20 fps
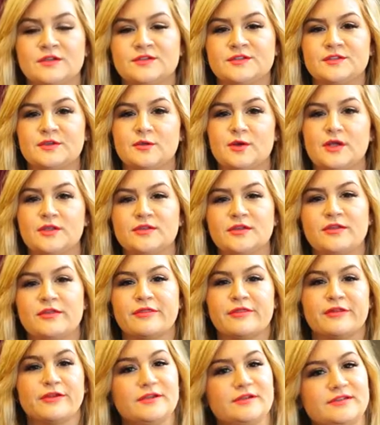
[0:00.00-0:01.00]
So on the
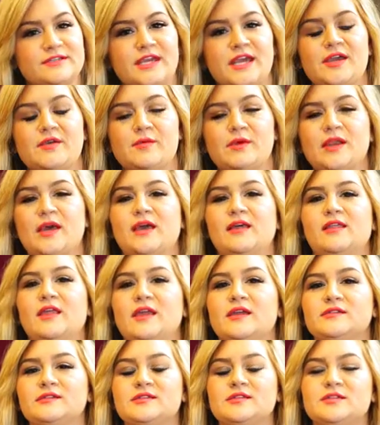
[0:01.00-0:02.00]
third day, what I
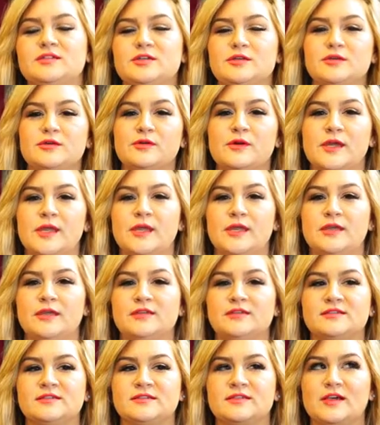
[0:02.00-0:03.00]
like to do
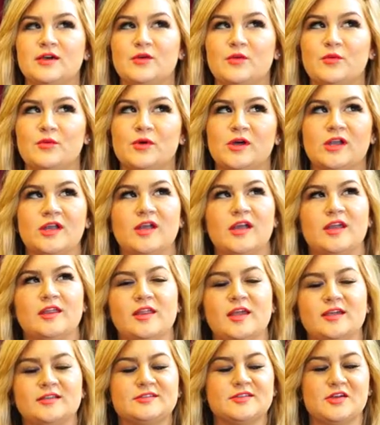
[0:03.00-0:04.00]
is what I
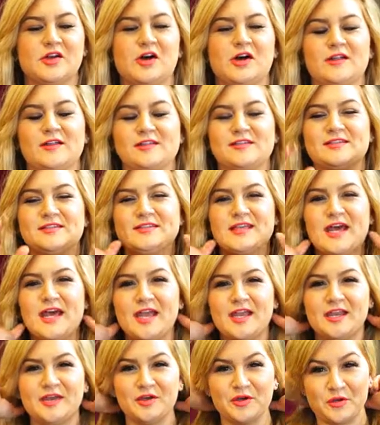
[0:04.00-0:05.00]
like to call a
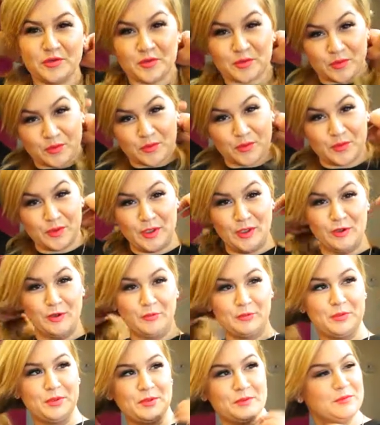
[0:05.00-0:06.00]
side rope
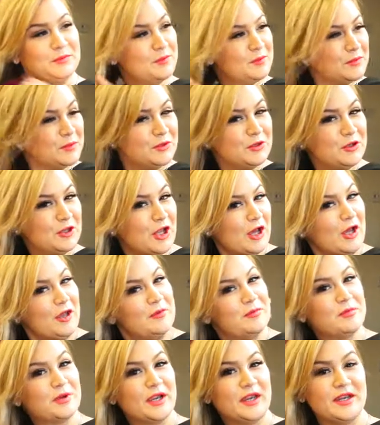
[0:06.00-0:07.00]

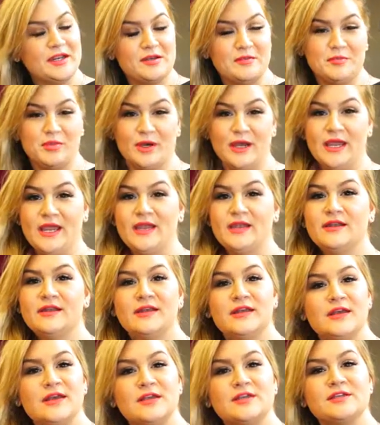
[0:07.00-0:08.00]
non-braided braid.
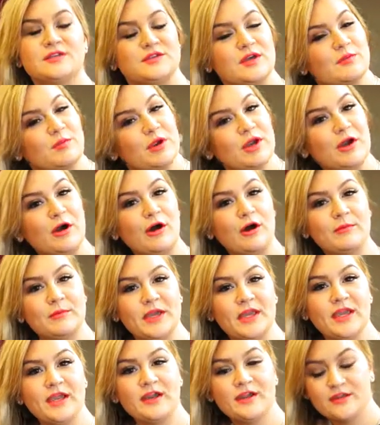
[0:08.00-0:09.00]
So I bring all my
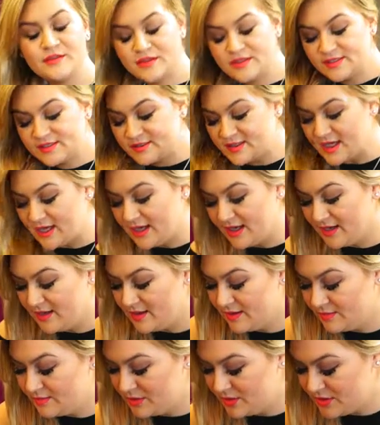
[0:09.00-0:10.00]
hair to this side.
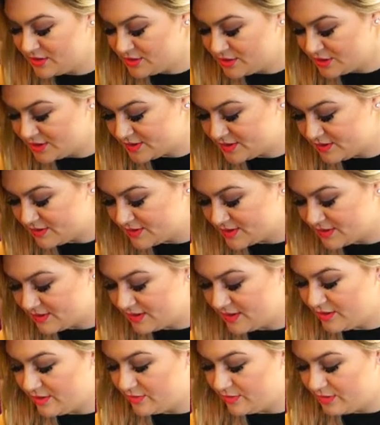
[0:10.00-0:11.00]
I'm gonna just use a
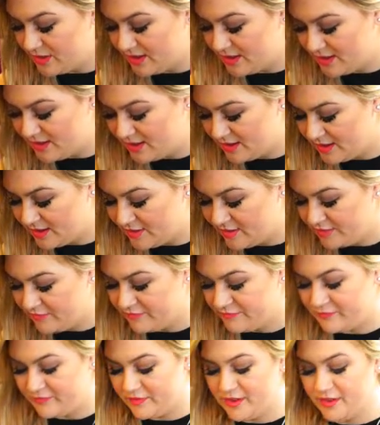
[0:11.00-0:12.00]
little bit of,
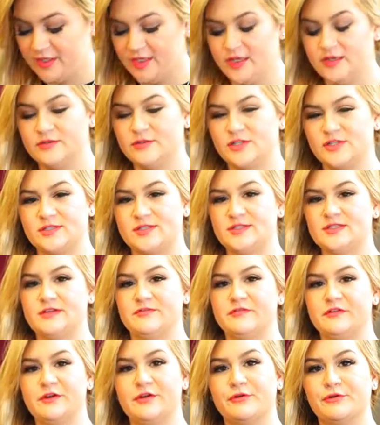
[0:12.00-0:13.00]
again, just a
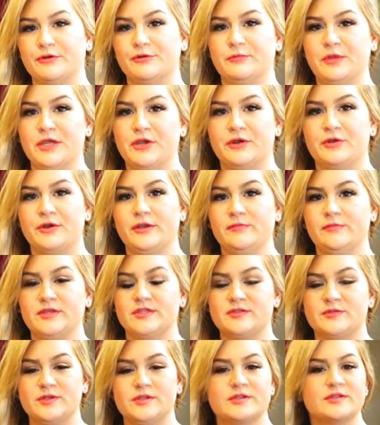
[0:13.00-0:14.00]
different grooming cream. This
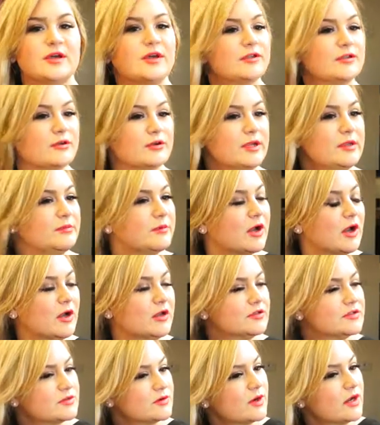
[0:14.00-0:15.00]
one's called Cream
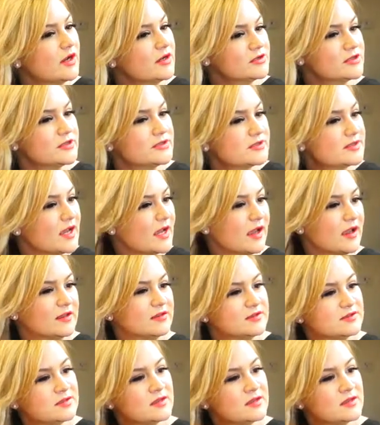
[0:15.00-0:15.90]
Contour. It just adds